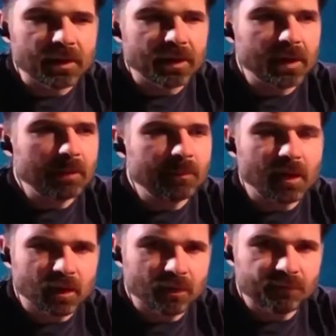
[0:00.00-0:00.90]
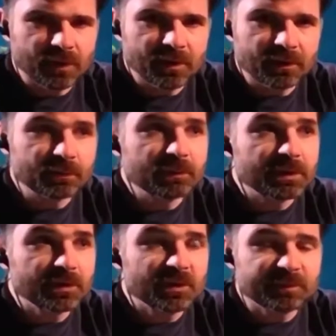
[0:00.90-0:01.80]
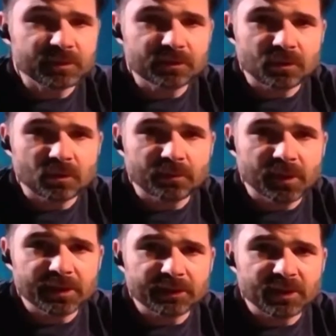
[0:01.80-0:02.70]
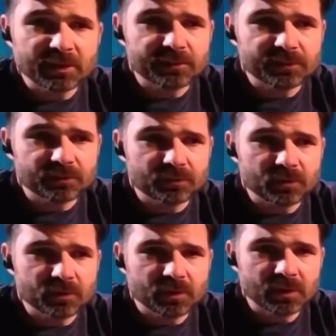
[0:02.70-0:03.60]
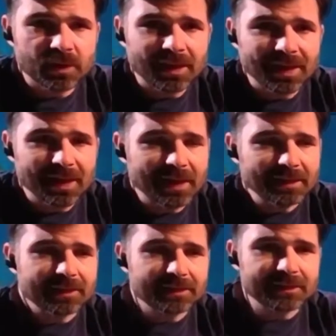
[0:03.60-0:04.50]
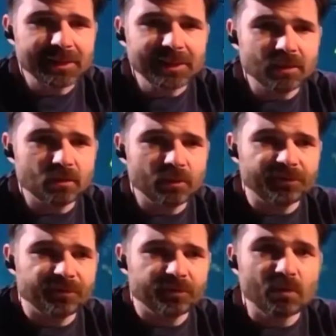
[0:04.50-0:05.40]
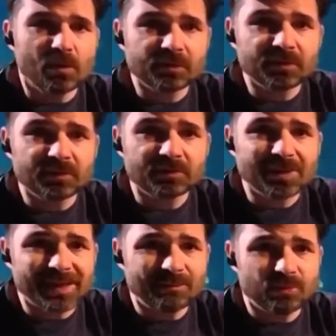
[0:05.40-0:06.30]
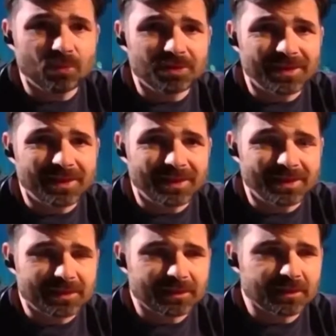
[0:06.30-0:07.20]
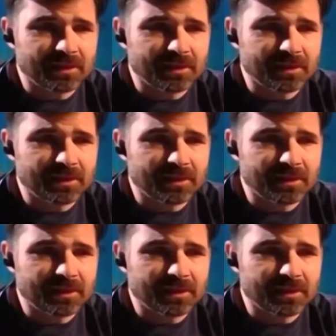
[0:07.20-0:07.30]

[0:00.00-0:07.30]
hopefully either a reusable or biodegradable straw, and a container with some tap water in it.